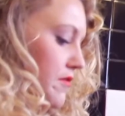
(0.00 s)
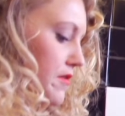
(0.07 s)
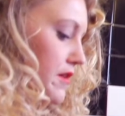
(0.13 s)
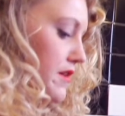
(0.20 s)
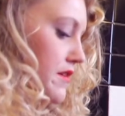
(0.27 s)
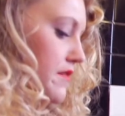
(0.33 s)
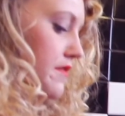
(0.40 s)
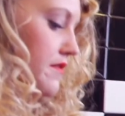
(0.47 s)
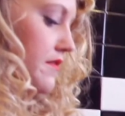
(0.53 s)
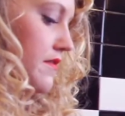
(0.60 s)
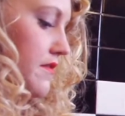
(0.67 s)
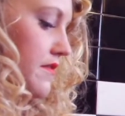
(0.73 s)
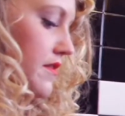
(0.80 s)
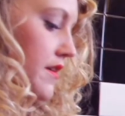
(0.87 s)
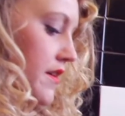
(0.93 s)
corn,
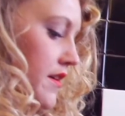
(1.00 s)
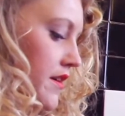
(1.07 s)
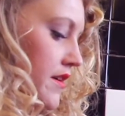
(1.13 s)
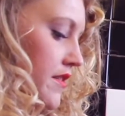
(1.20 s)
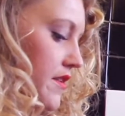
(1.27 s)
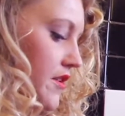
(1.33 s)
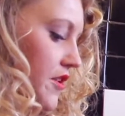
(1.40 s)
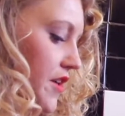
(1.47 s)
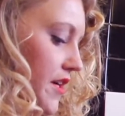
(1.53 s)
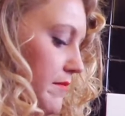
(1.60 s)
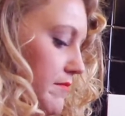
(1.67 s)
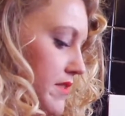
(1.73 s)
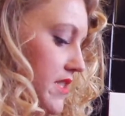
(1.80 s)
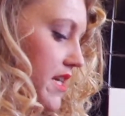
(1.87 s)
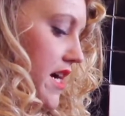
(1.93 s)
the
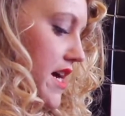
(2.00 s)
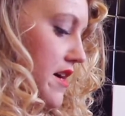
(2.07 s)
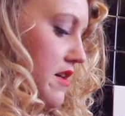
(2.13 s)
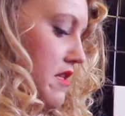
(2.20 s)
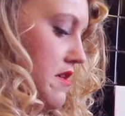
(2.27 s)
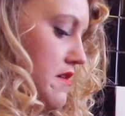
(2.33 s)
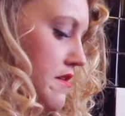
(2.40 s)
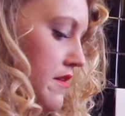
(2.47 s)
cream style.